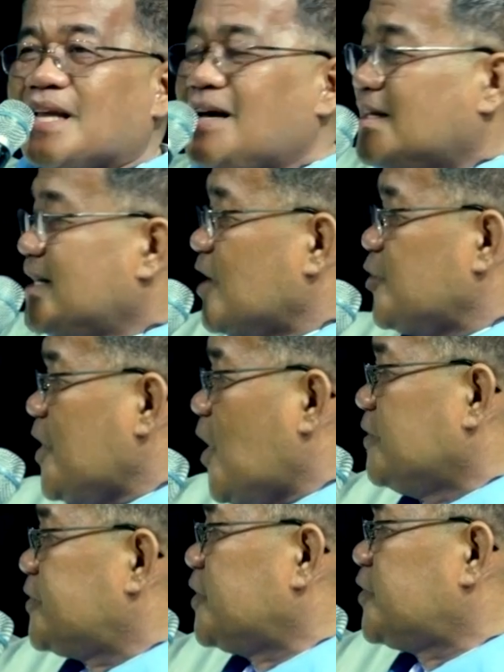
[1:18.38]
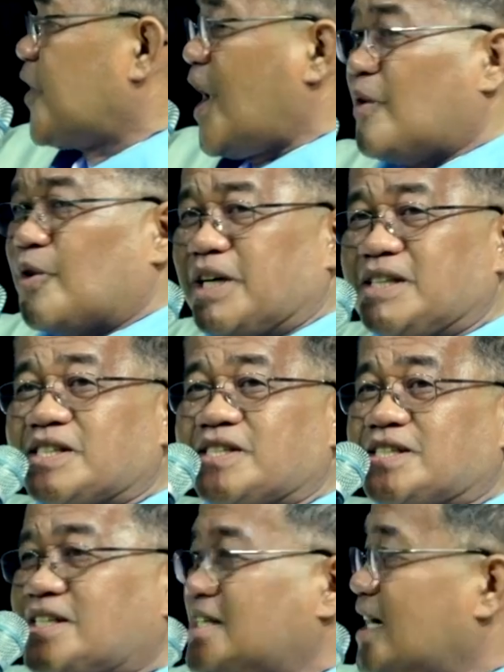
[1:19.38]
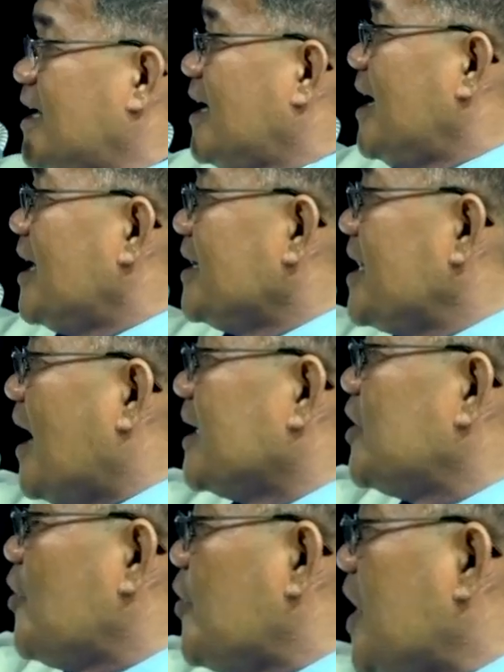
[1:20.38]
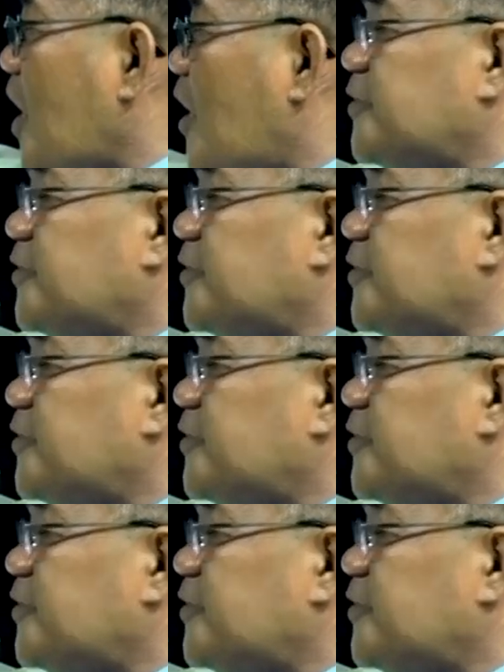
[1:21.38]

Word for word: themselves to Mary as model of discernment